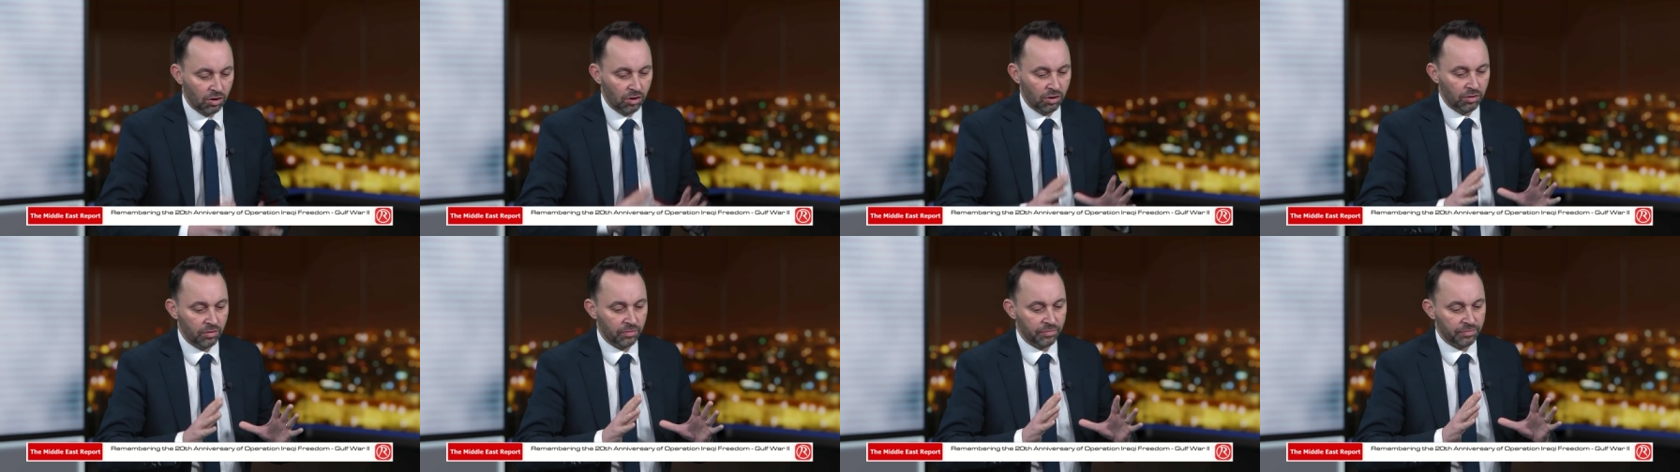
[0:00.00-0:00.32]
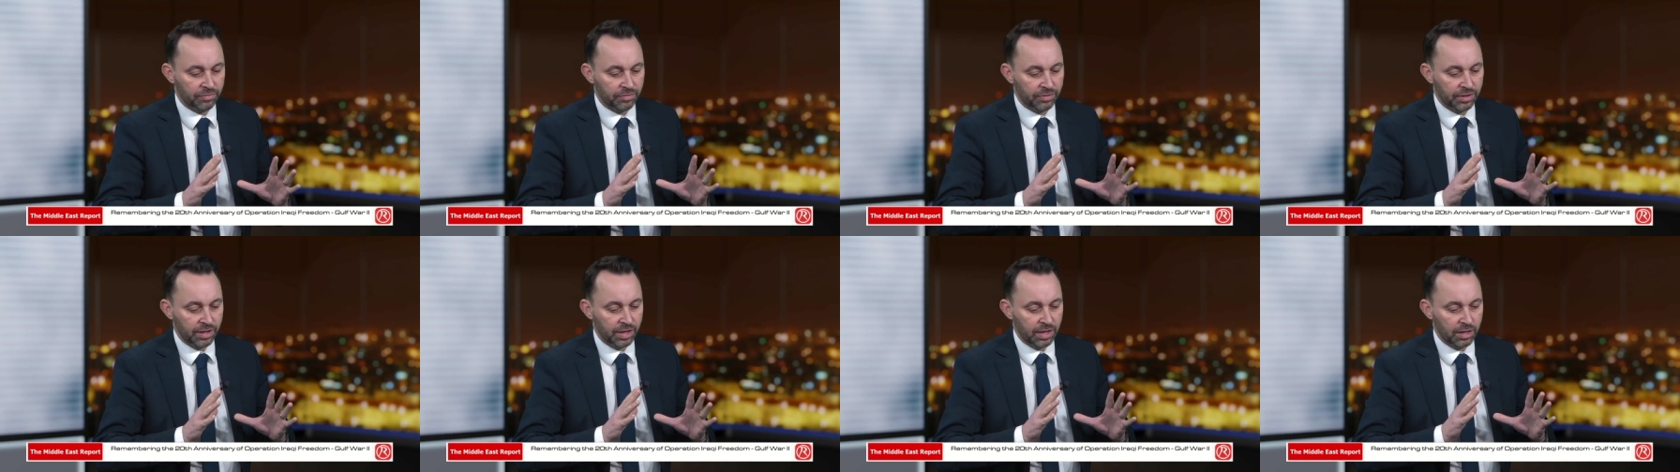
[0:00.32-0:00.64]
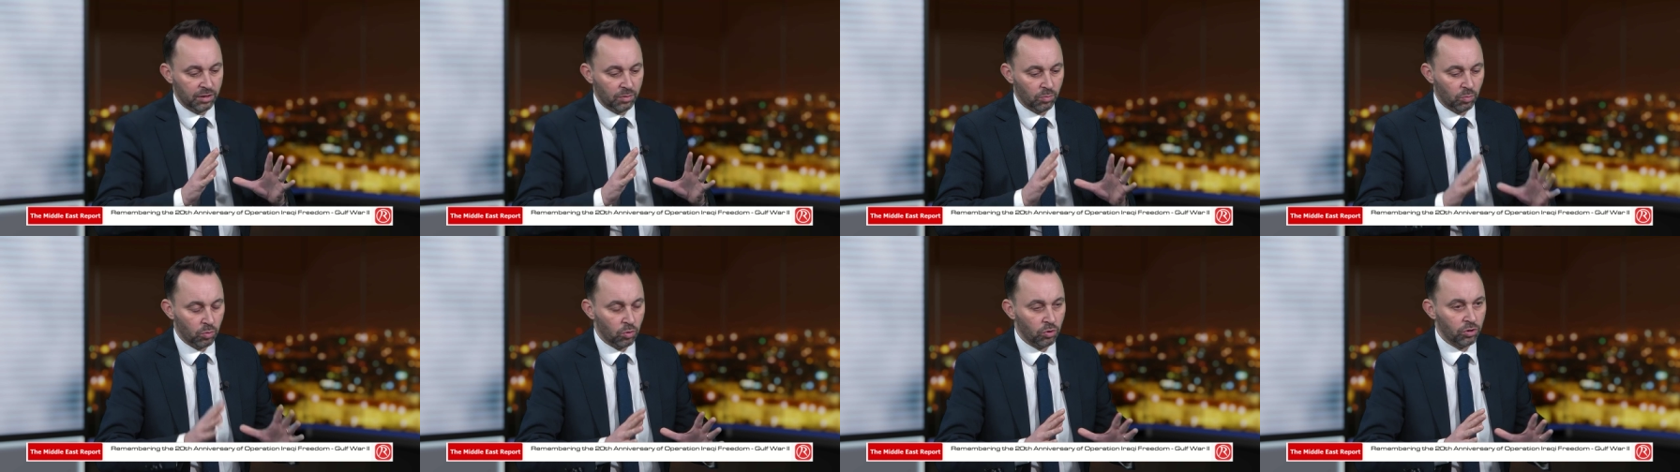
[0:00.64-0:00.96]
of
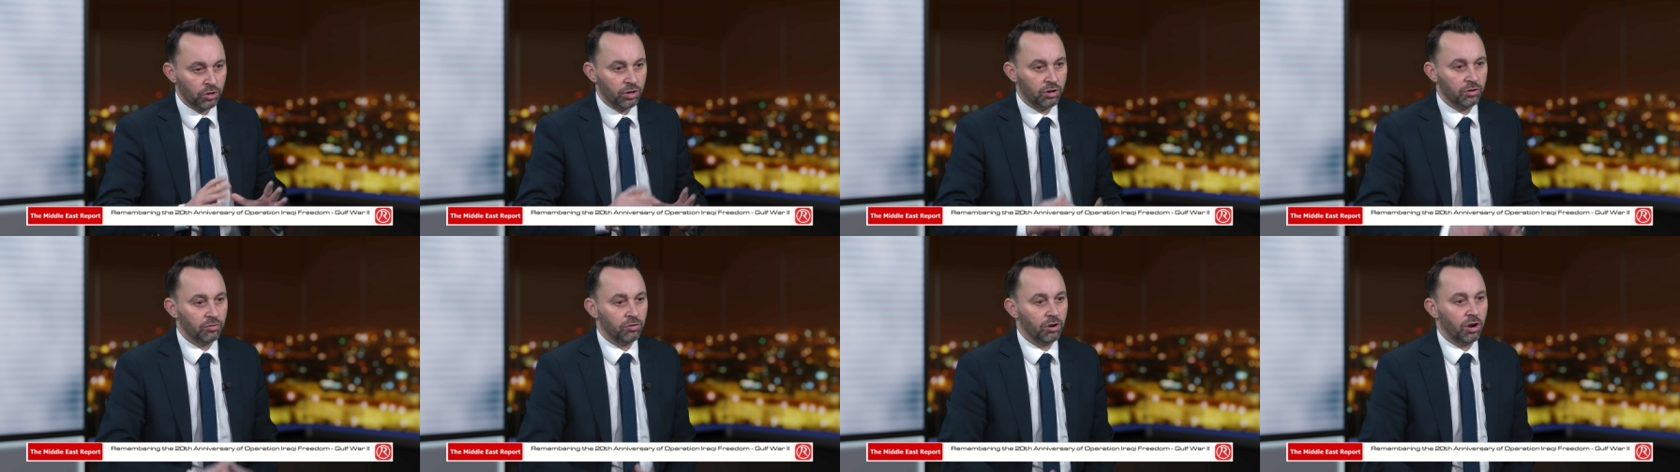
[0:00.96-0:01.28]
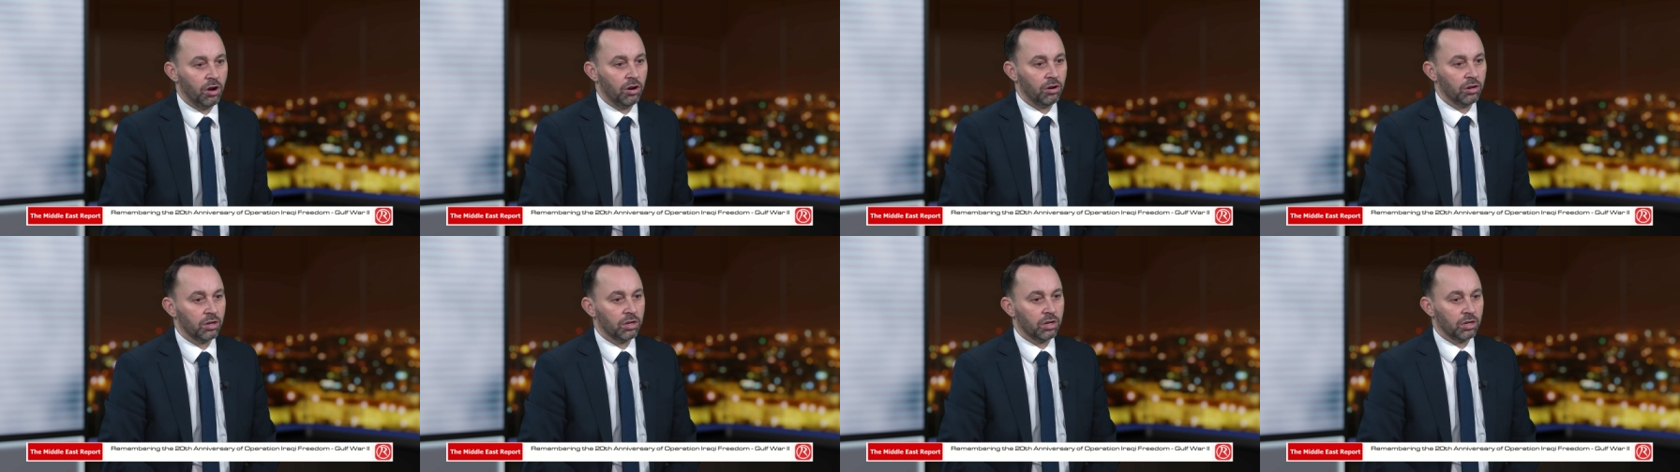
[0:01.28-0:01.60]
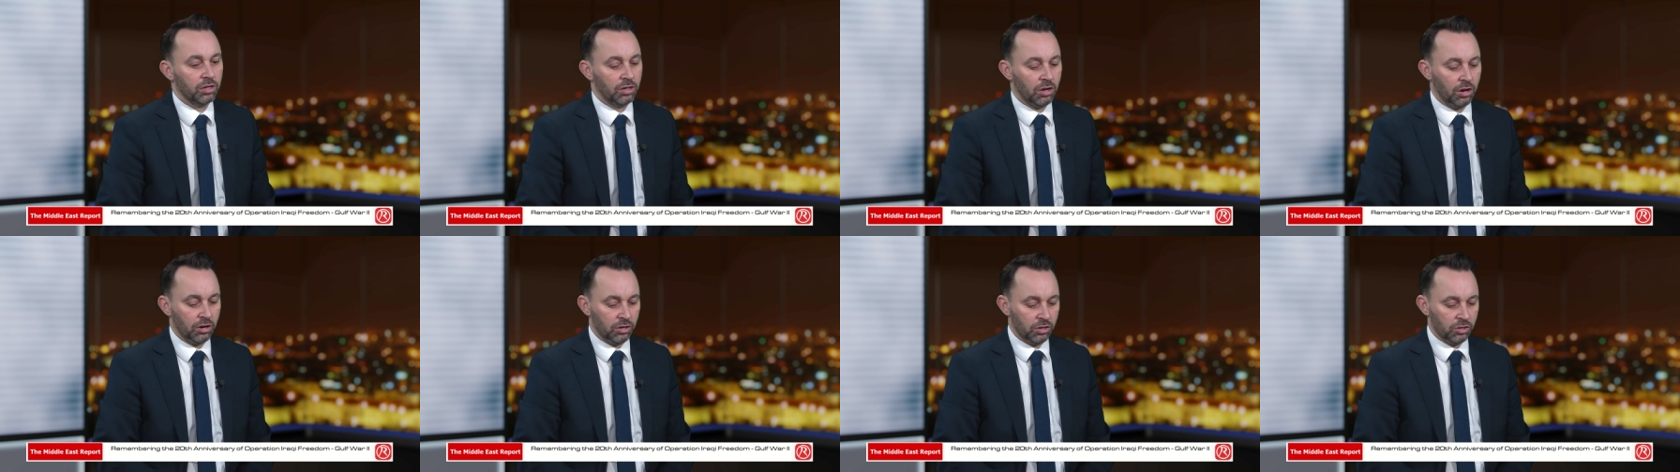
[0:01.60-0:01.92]
the war in Iraq
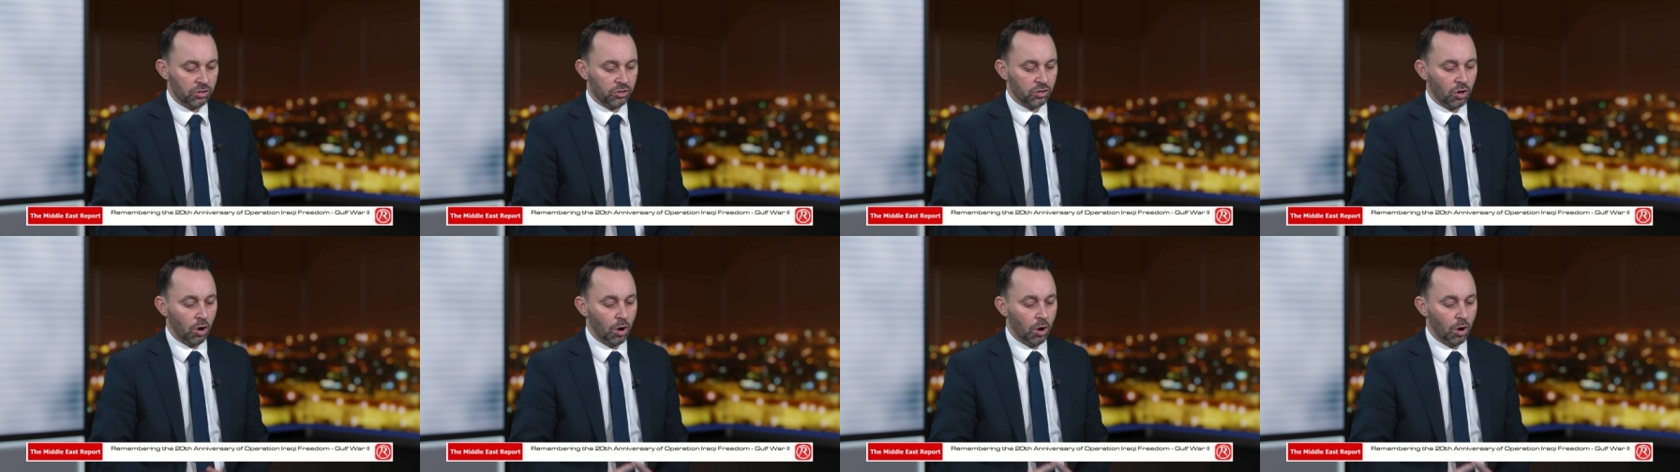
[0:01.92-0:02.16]
known as